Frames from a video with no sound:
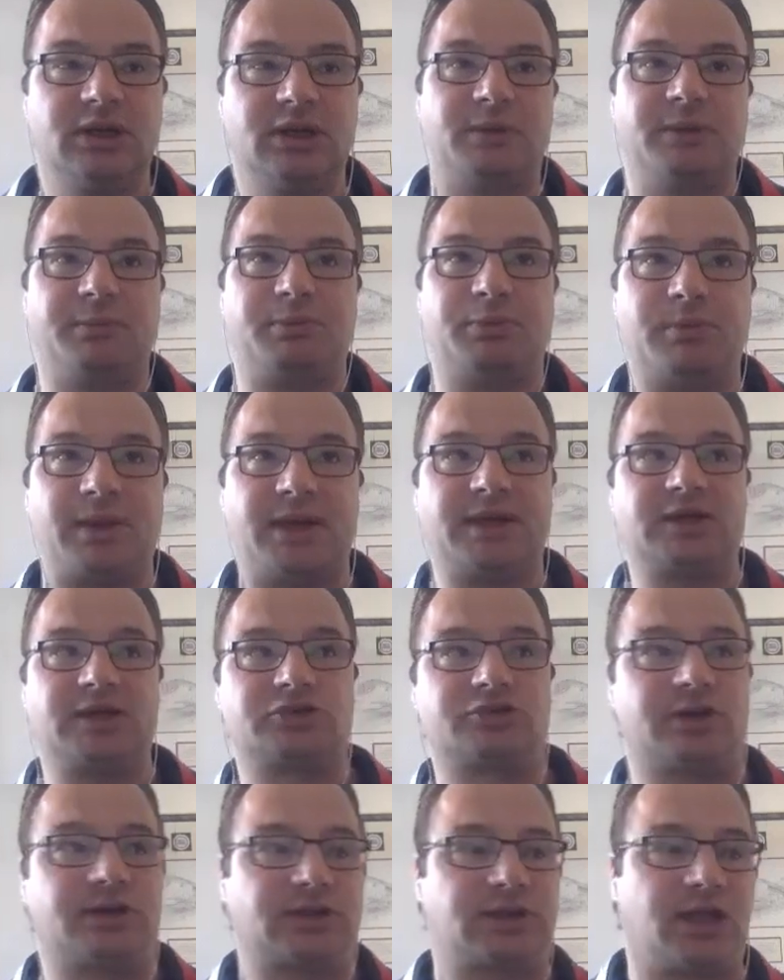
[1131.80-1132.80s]
people may
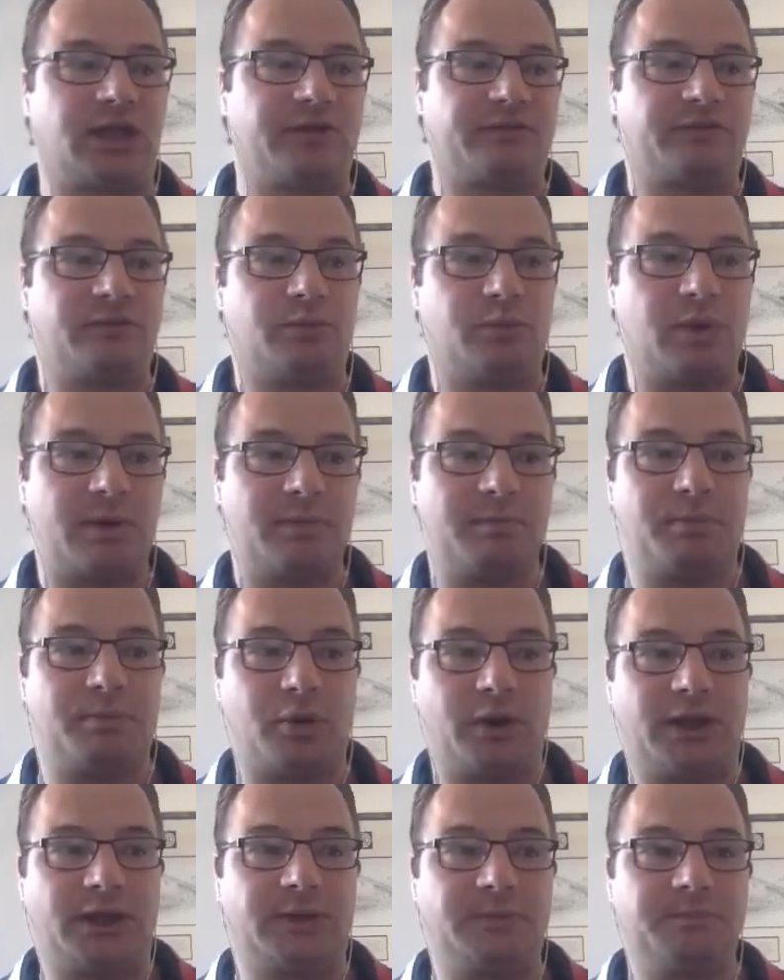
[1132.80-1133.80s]
extract data from one
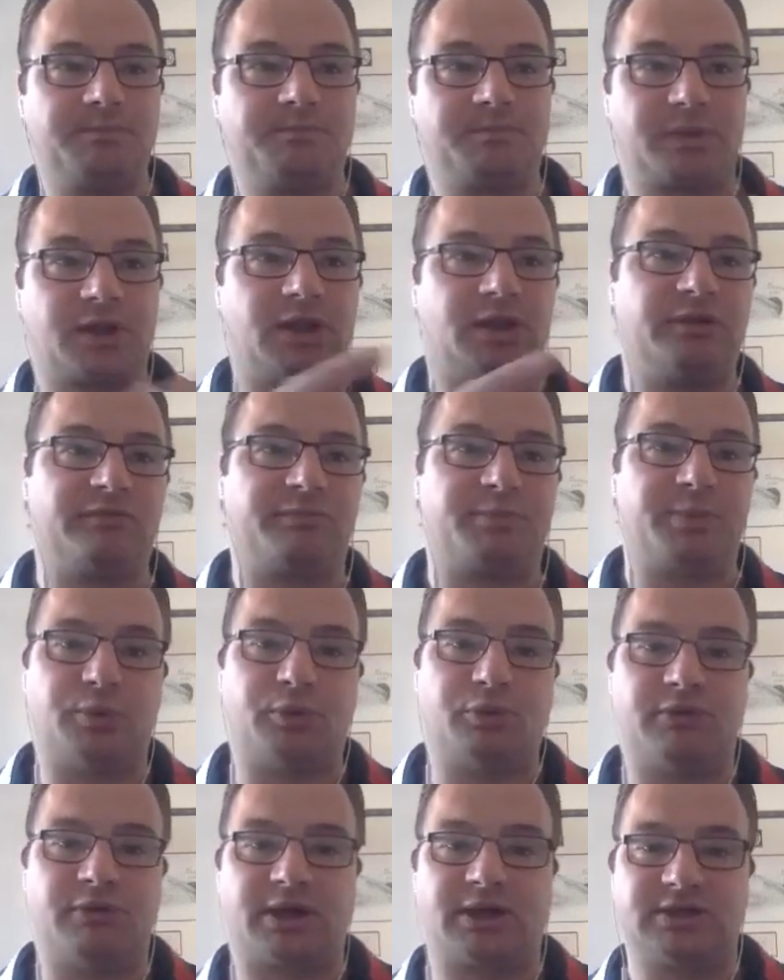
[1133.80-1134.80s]
point and have
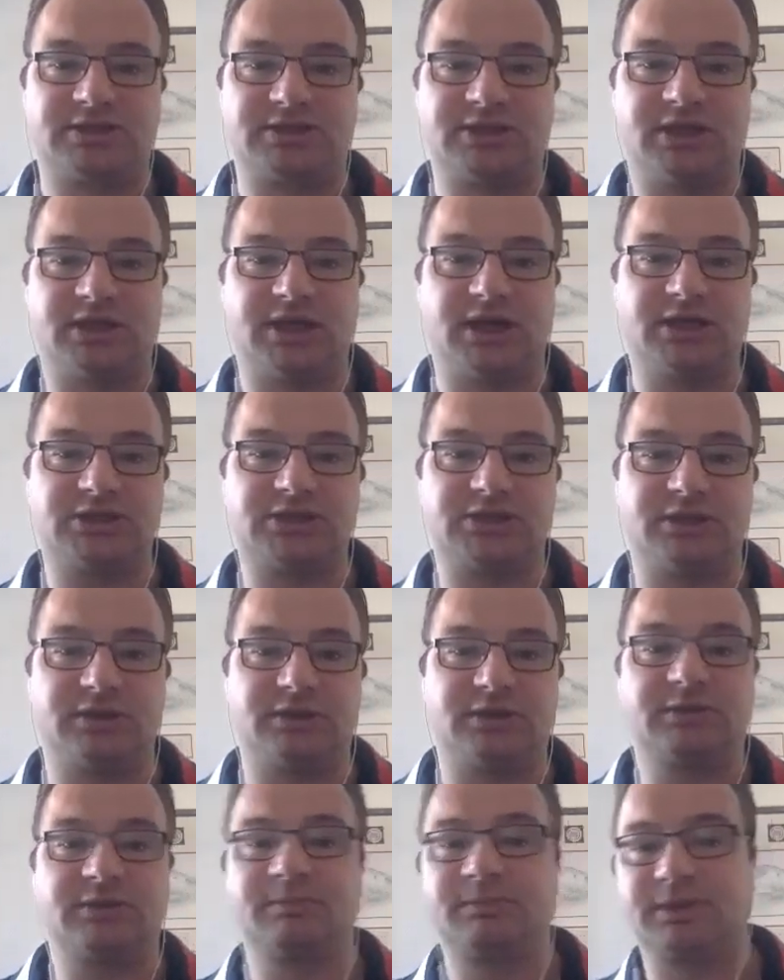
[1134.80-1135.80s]
built a
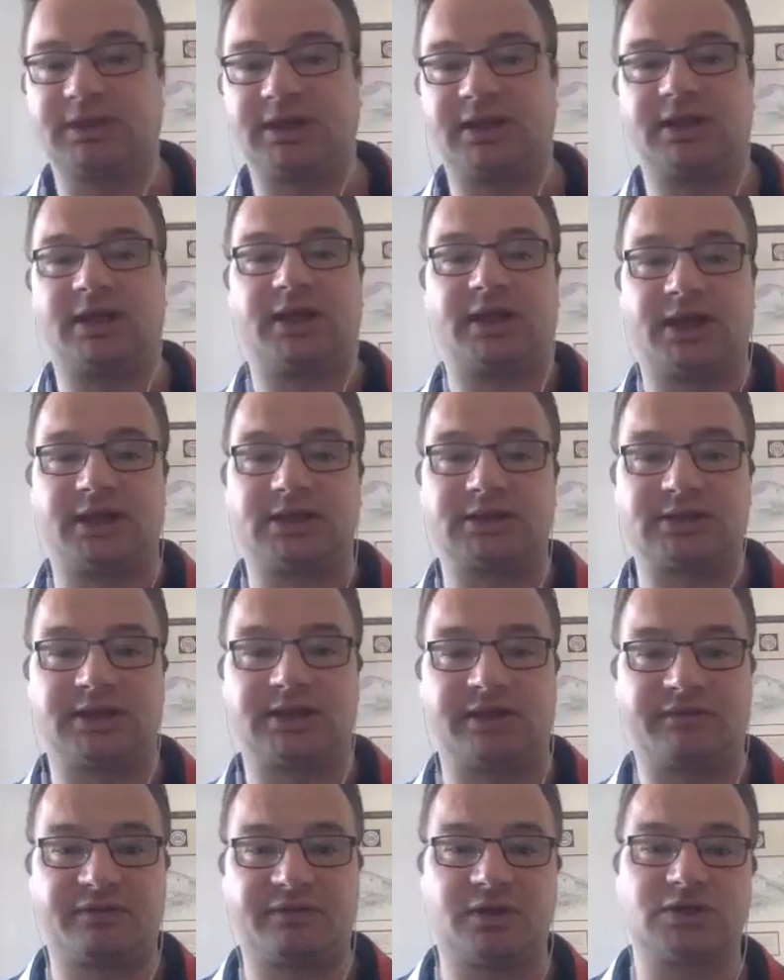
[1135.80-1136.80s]
reconciliation, but then they get to
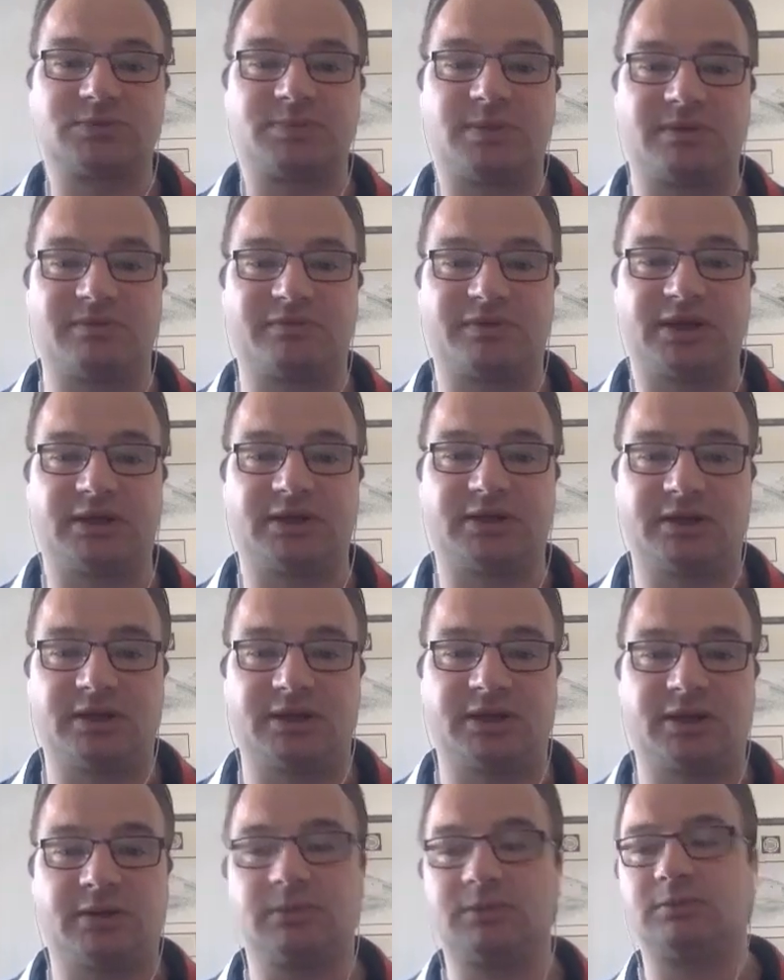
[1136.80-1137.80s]
their first month end and
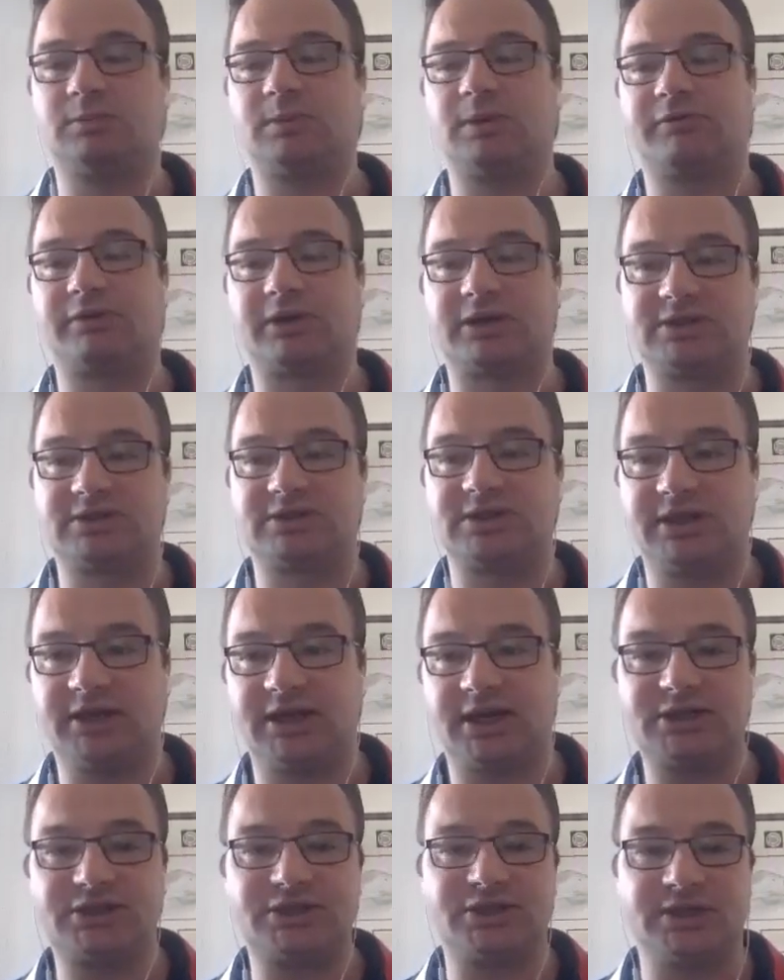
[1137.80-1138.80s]
they go, oh, my
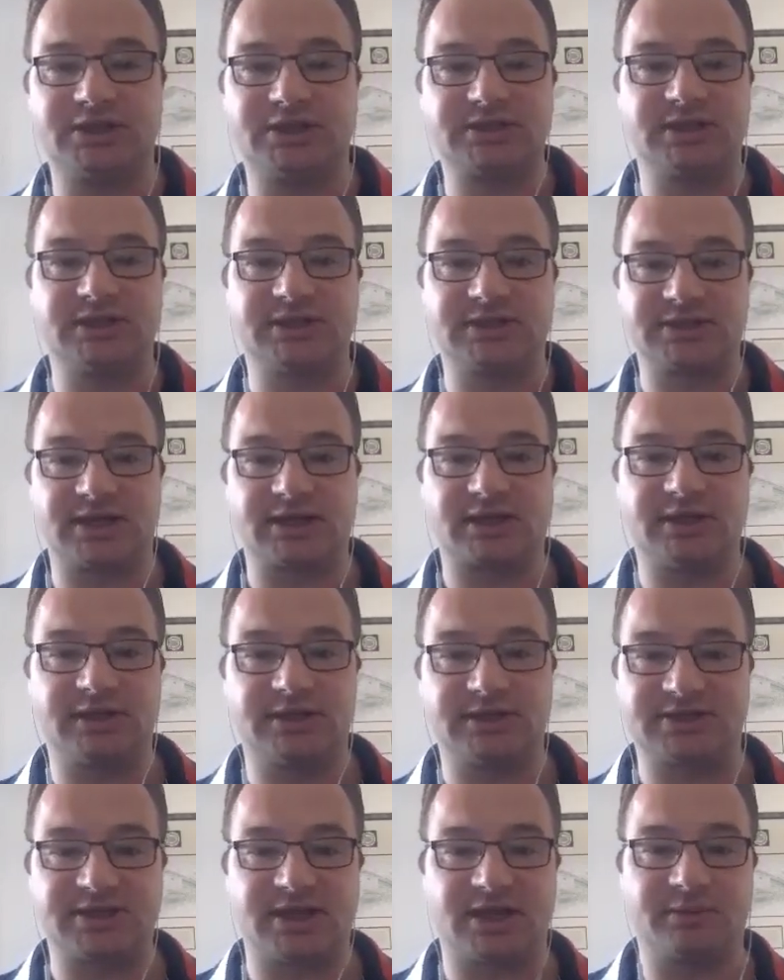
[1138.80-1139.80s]
reconciliation isn't exactly
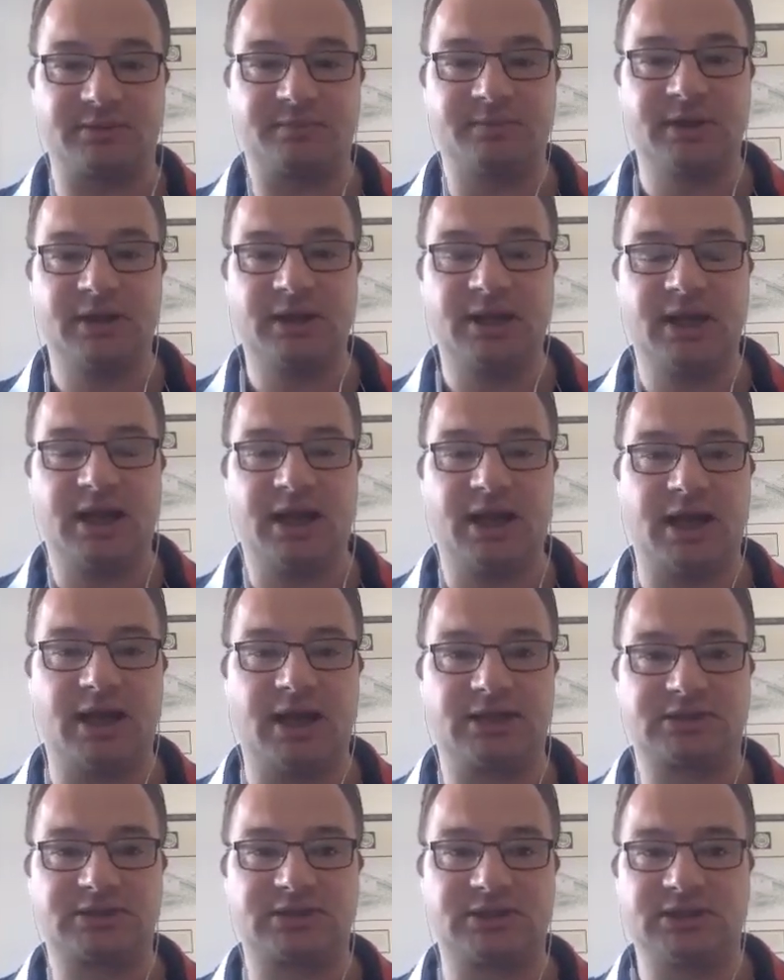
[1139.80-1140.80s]
the same
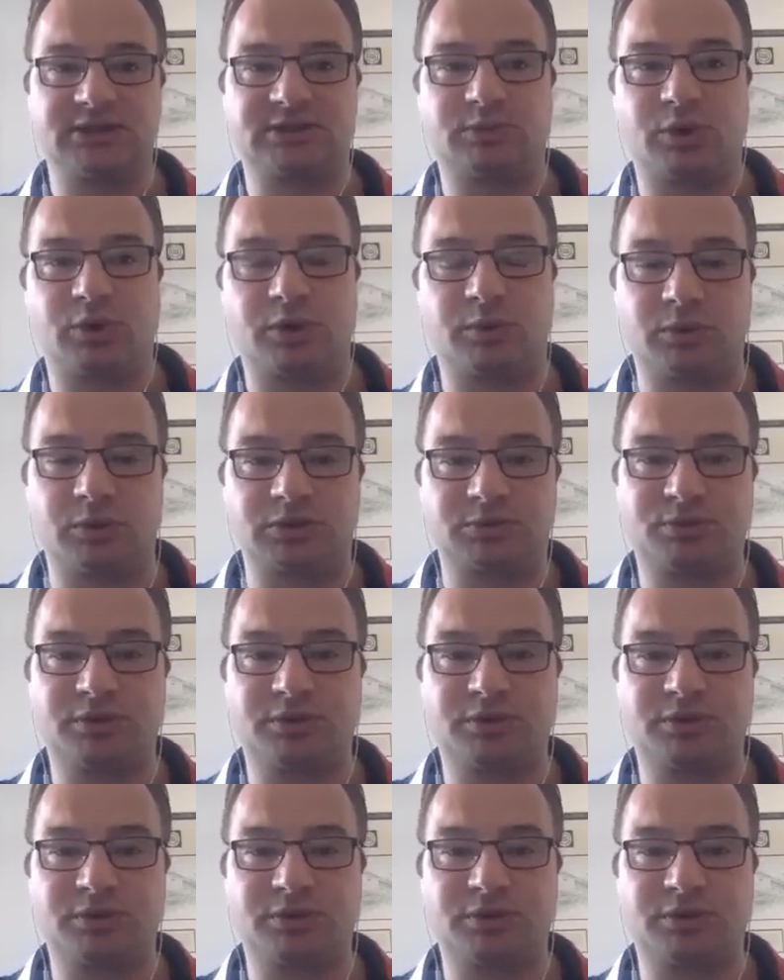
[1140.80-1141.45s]
as what it was